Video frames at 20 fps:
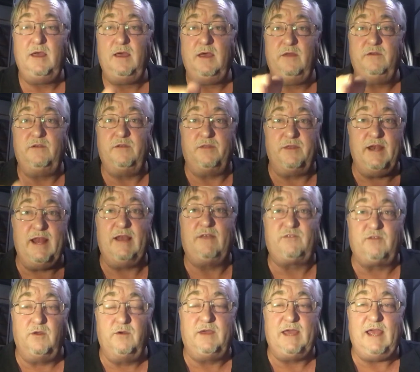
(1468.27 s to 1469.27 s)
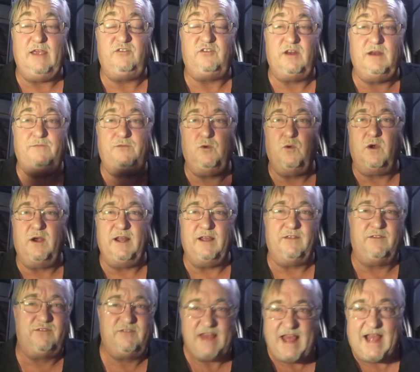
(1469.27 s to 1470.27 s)
to the next location if you aren't
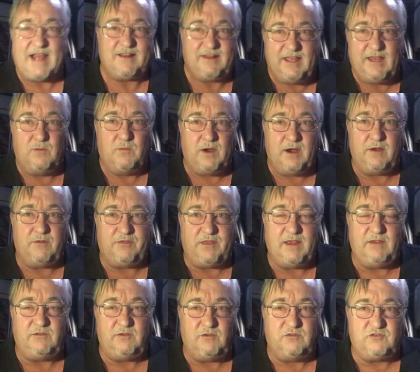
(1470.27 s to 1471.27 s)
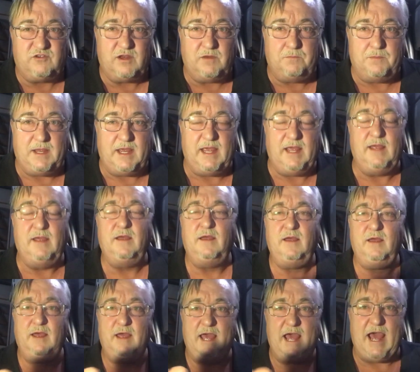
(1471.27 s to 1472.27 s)
exactly where it thinks you should be
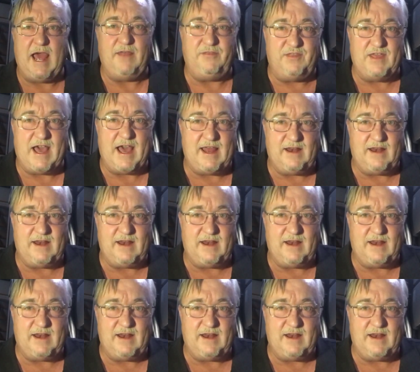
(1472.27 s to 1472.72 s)
at that